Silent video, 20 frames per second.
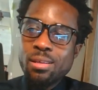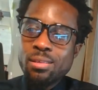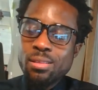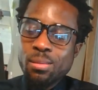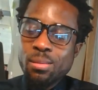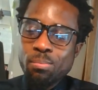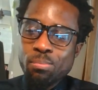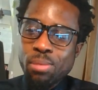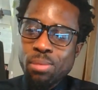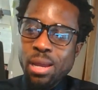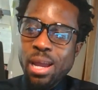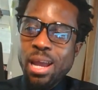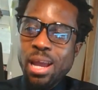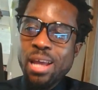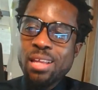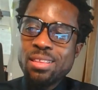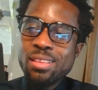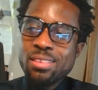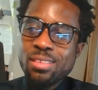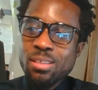the
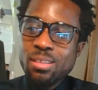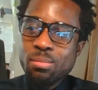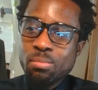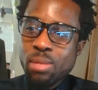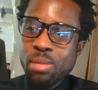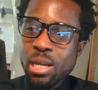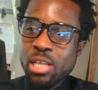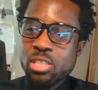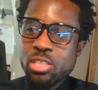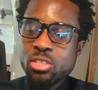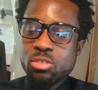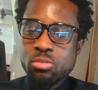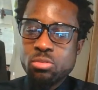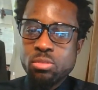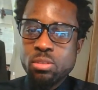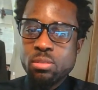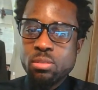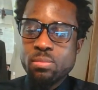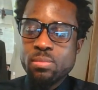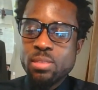path to
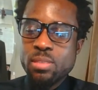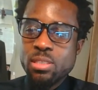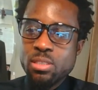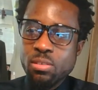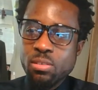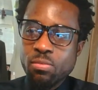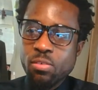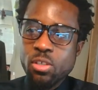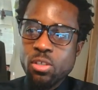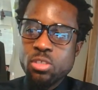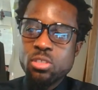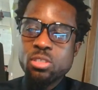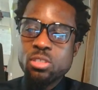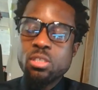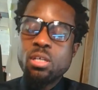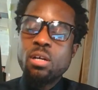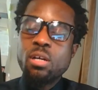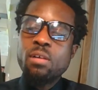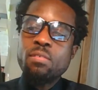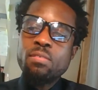mastery is a function
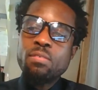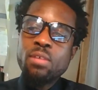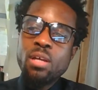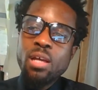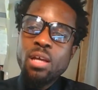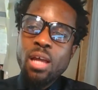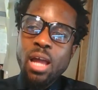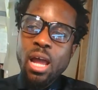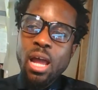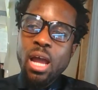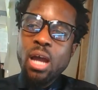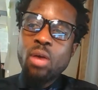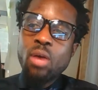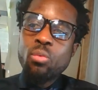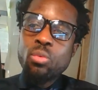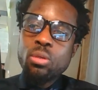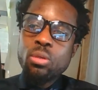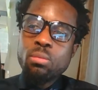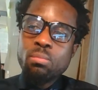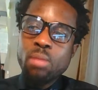of how
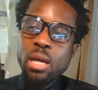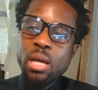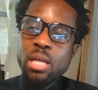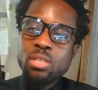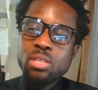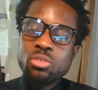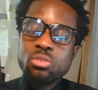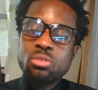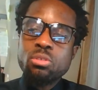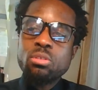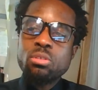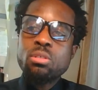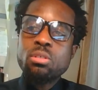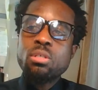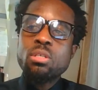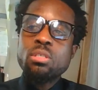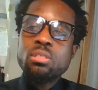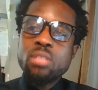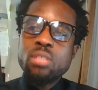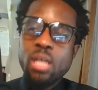we master
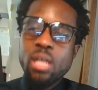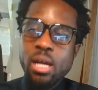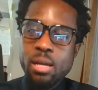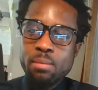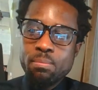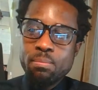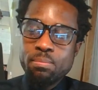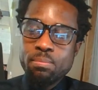time.